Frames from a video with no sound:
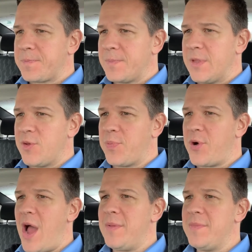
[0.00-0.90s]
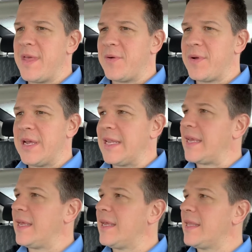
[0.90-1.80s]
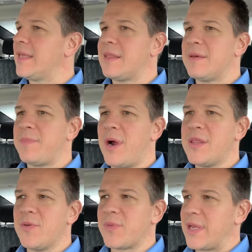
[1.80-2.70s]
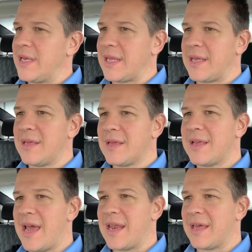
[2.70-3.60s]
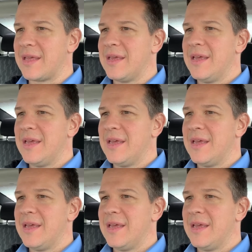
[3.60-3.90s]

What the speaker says: the problem that really, the part that really kind of